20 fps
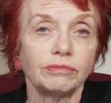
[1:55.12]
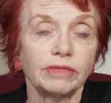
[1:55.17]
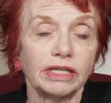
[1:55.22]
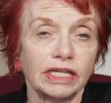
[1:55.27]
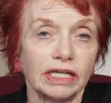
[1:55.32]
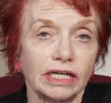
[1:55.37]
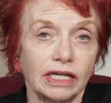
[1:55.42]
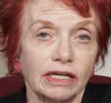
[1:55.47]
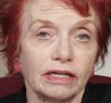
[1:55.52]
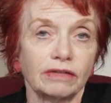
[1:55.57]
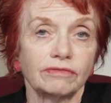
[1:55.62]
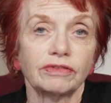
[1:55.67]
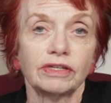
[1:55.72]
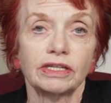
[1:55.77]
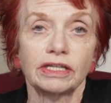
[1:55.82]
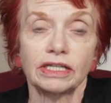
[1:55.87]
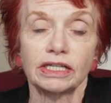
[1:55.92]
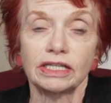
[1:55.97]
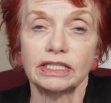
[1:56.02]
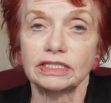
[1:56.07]
may have
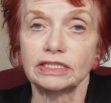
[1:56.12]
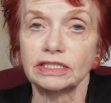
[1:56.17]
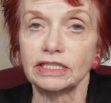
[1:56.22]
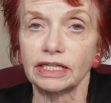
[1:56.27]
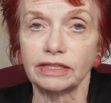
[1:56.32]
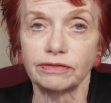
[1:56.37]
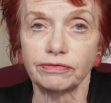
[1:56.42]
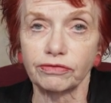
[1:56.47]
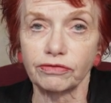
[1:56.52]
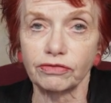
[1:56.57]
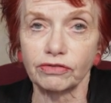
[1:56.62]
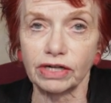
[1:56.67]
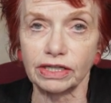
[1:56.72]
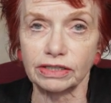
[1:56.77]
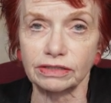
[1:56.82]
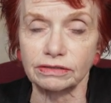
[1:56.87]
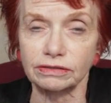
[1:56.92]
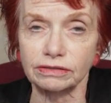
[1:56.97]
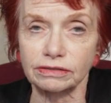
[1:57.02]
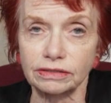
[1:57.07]
his life
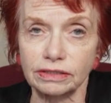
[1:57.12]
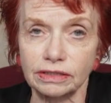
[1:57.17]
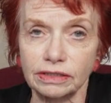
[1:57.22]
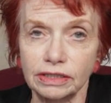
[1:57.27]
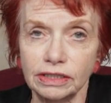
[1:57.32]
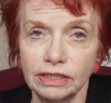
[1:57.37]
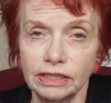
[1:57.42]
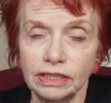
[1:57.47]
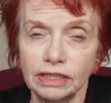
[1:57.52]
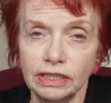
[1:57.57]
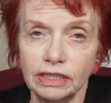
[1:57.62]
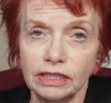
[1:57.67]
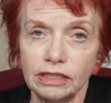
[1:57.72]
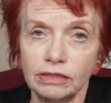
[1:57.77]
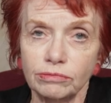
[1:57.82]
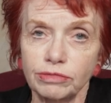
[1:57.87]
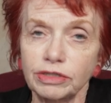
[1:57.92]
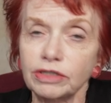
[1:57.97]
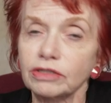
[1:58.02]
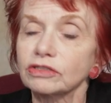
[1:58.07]
threatened.
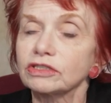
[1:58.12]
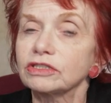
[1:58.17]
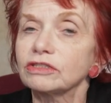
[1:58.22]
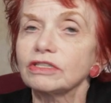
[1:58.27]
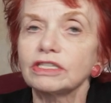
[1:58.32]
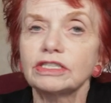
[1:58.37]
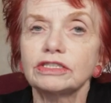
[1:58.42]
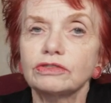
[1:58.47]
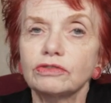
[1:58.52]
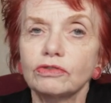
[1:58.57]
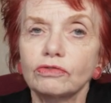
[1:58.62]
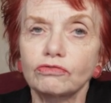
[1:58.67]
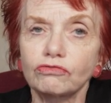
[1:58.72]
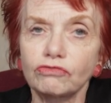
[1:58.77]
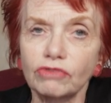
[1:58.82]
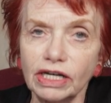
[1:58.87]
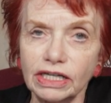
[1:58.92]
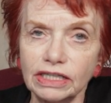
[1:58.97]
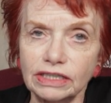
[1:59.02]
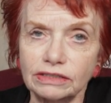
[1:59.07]
Because there is no
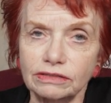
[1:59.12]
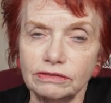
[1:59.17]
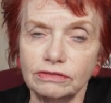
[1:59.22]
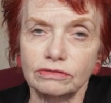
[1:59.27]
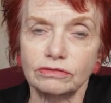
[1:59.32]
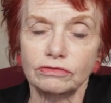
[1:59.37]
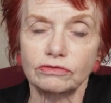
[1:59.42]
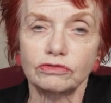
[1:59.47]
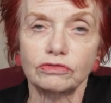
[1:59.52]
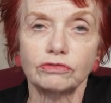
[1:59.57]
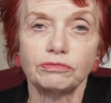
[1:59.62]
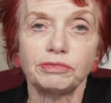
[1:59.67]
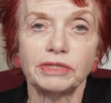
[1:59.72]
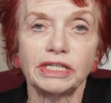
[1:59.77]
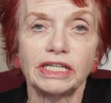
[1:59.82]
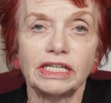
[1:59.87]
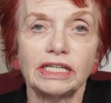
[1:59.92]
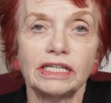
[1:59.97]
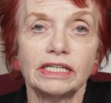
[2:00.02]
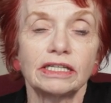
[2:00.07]
right to
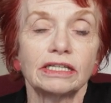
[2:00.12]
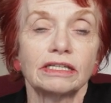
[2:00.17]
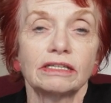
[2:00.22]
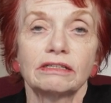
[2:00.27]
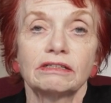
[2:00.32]
be